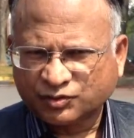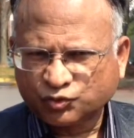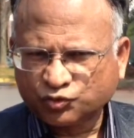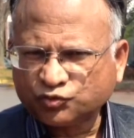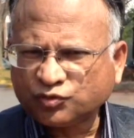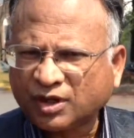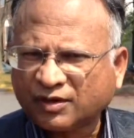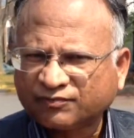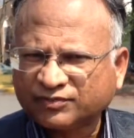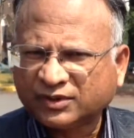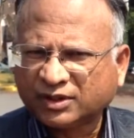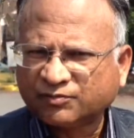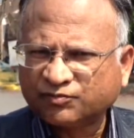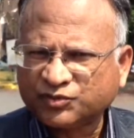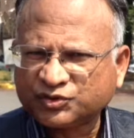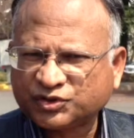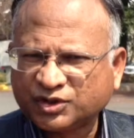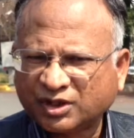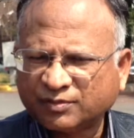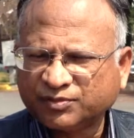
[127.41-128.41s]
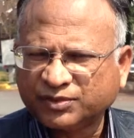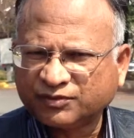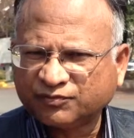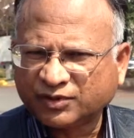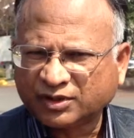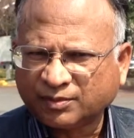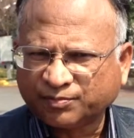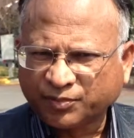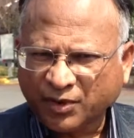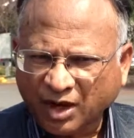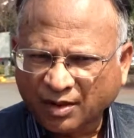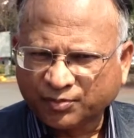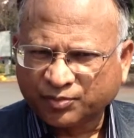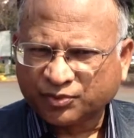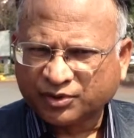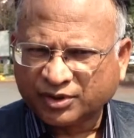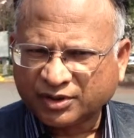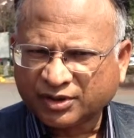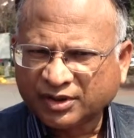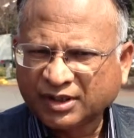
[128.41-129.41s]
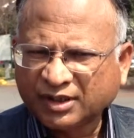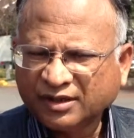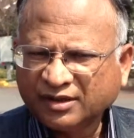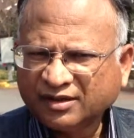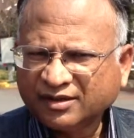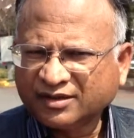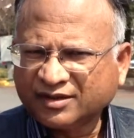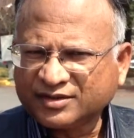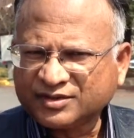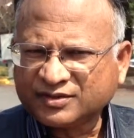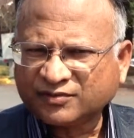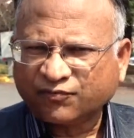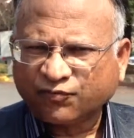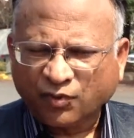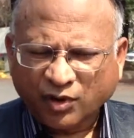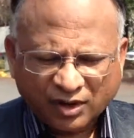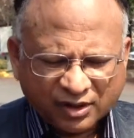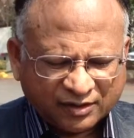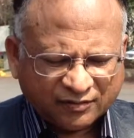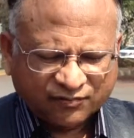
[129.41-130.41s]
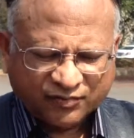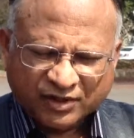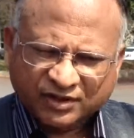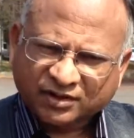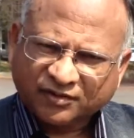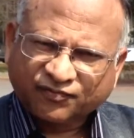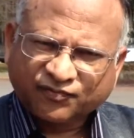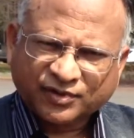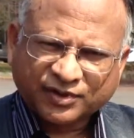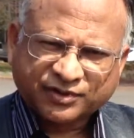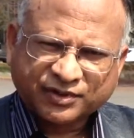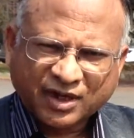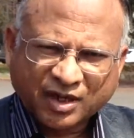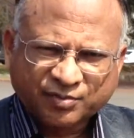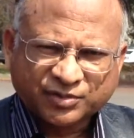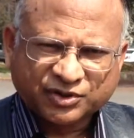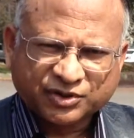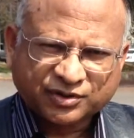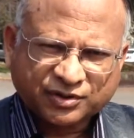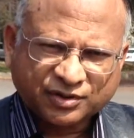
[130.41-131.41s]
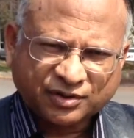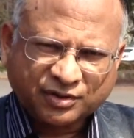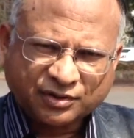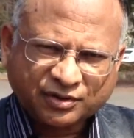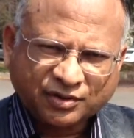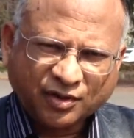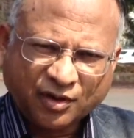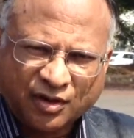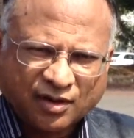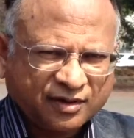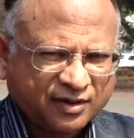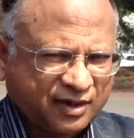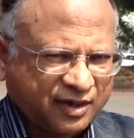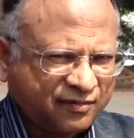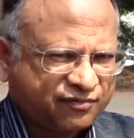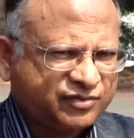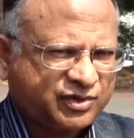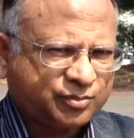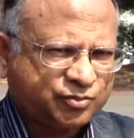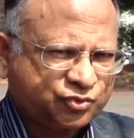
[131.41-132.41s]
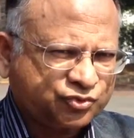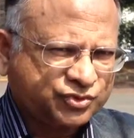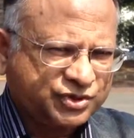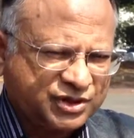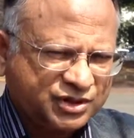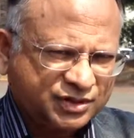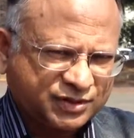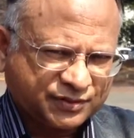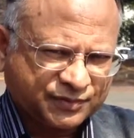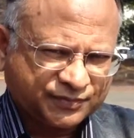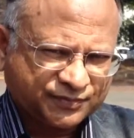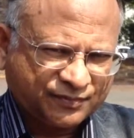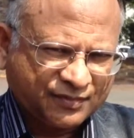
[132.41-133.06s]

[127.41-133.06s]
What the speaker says: Two of them which have been very popular is a falling wedge deflectometer, or FWD,